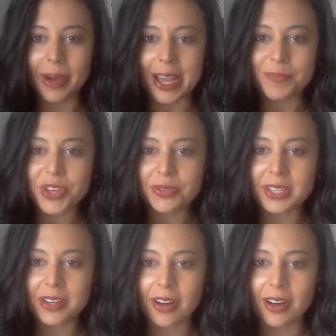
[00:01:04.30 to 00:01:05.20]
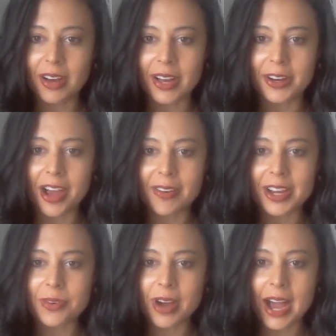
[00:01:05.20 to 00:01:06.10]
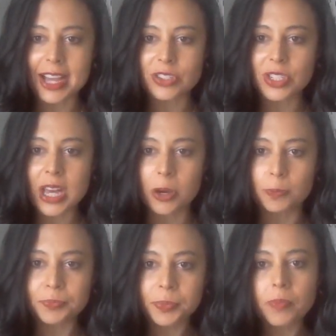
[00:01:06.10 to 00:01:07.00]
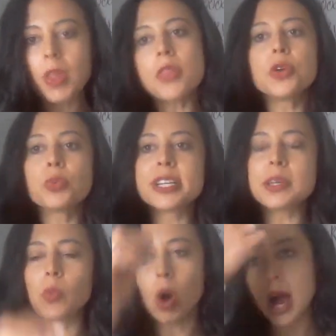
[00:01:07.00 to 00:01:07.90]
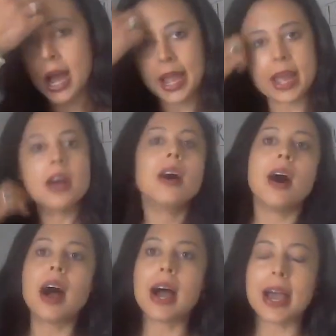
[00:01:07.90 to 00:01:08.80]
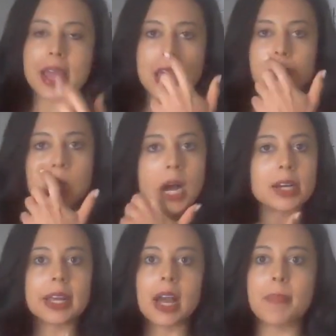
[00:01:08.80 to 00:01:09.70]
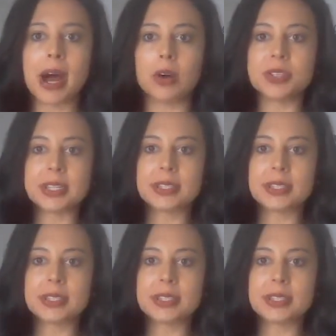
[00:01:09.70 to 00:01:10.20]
my music on. All right, you guys. So the reason why I am talking about